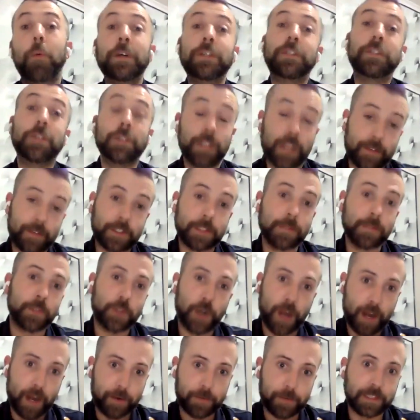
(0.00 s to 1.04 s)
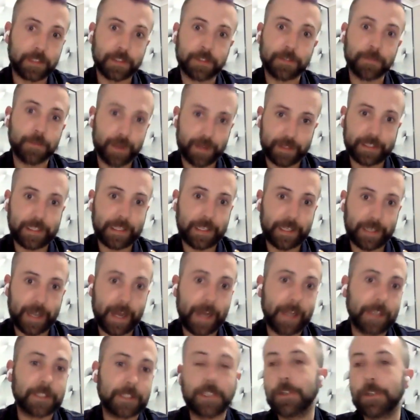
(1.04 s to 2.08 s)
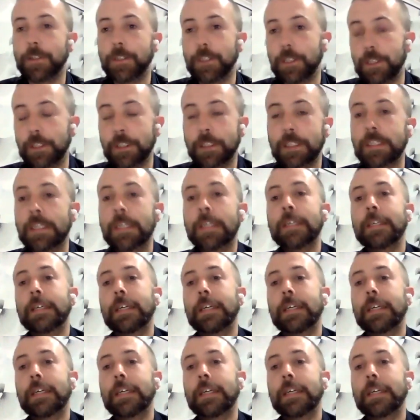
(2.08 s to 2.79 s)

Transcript: we do love some drag queens around here at Q News.